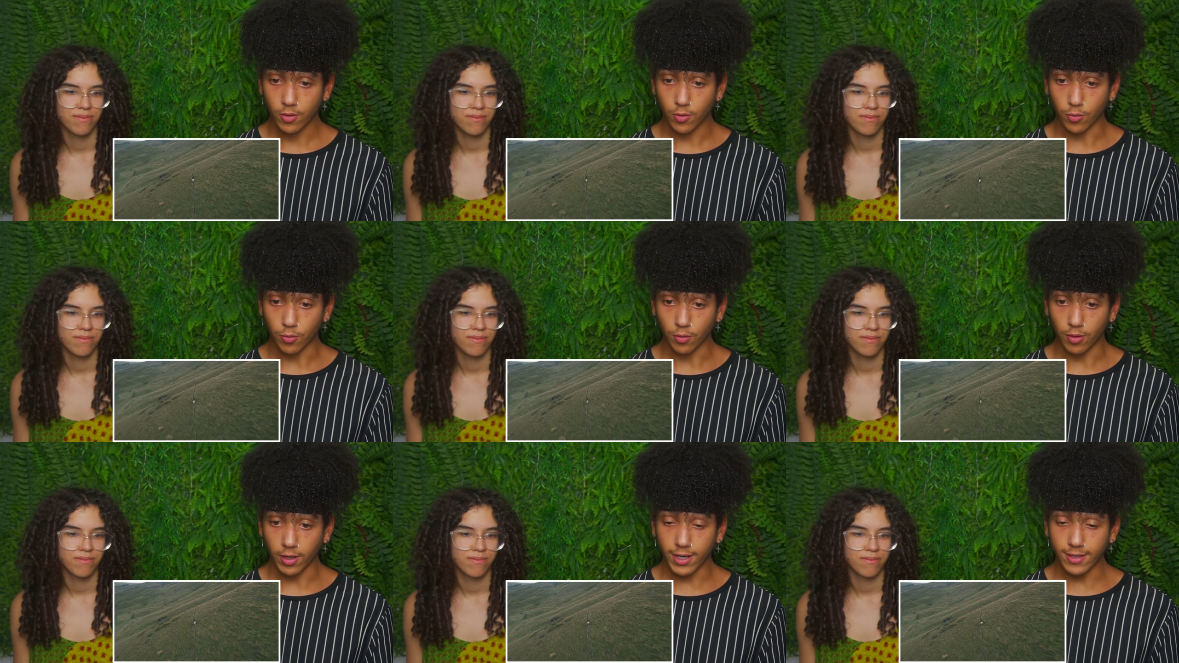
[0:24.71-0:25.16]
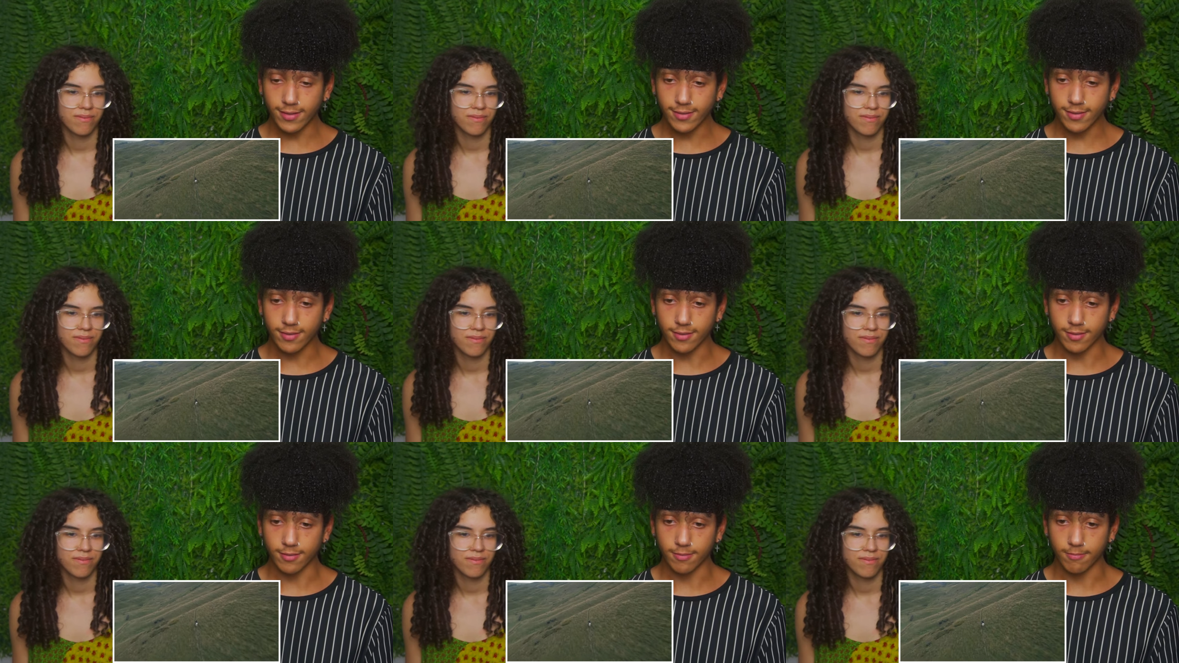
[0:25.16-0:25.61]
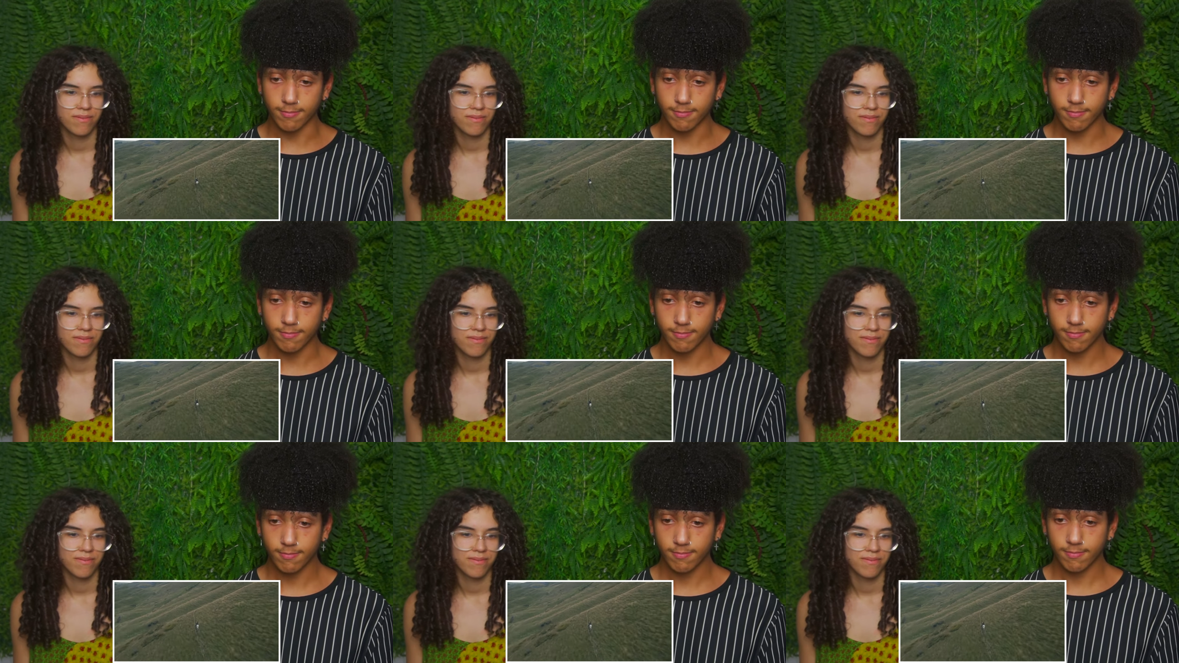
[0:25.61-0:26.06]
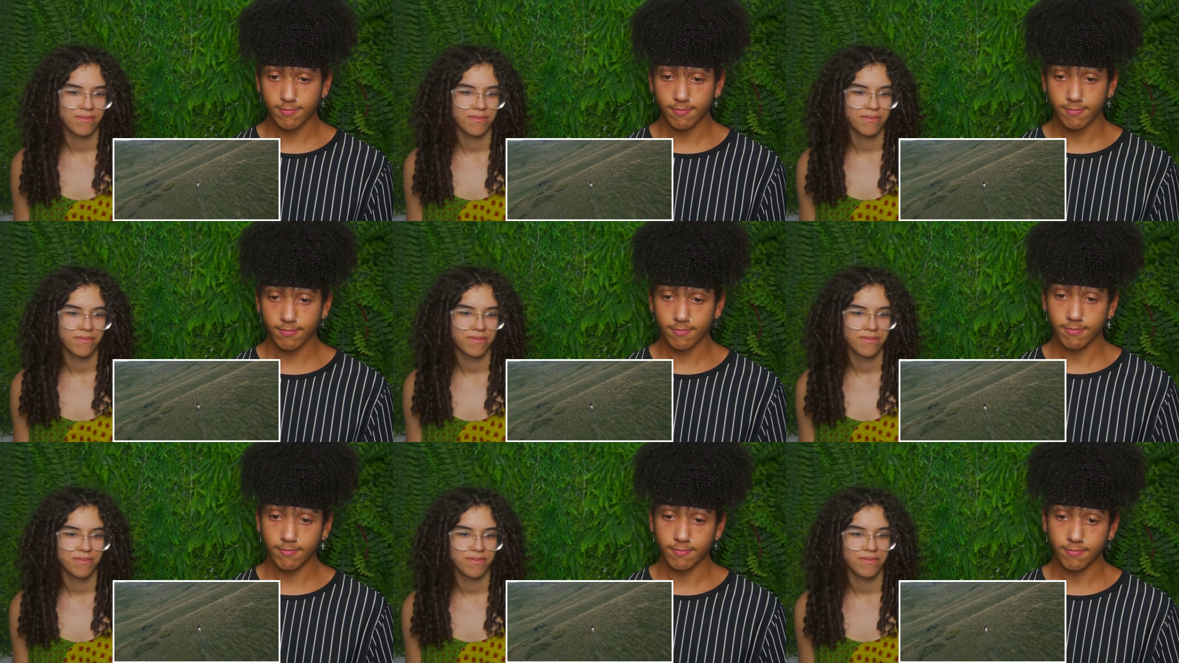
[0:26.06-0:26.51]
Speaker 1: Racing.
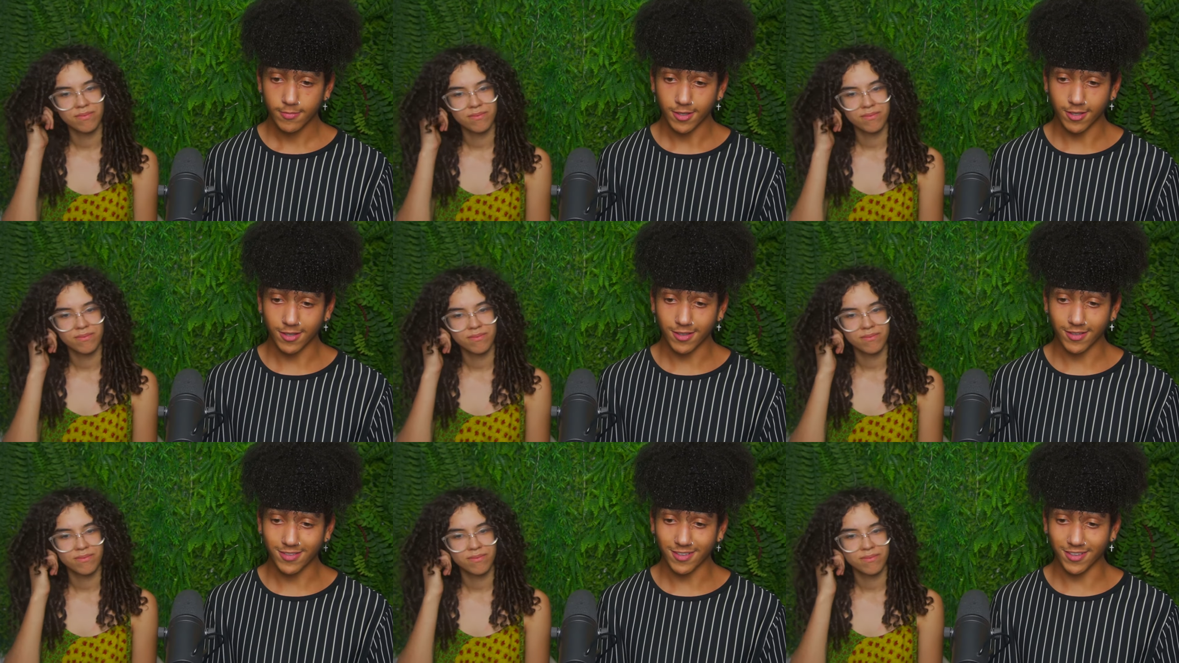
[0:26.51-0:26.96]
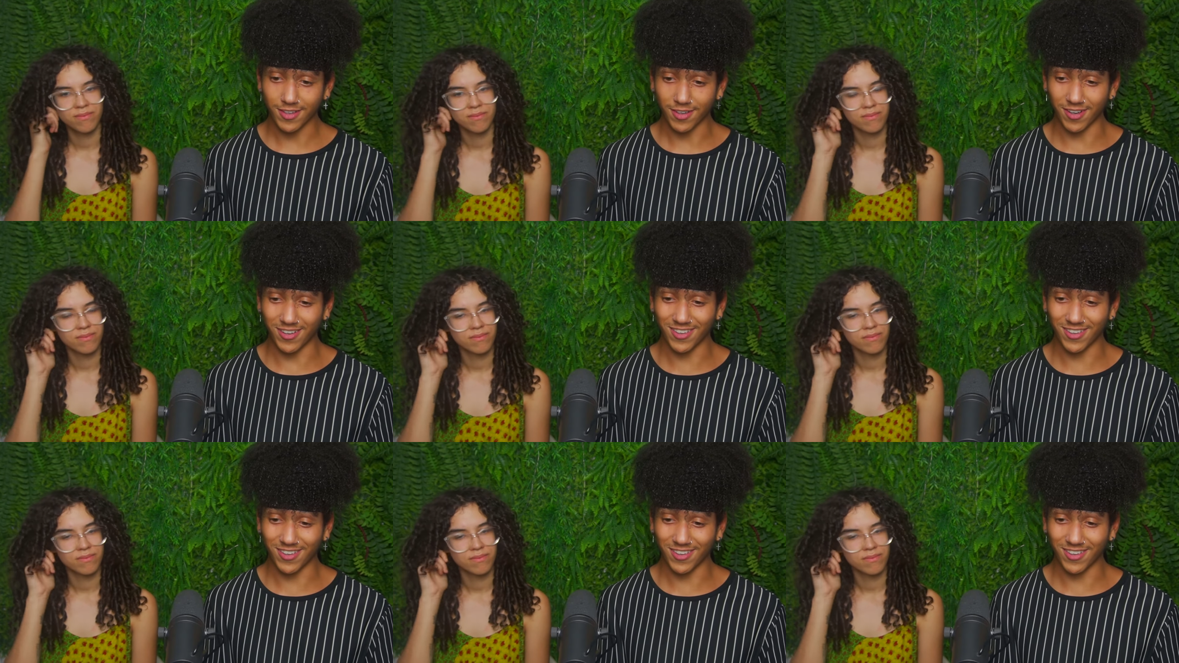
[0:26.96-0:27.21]
Oh, you can see they're,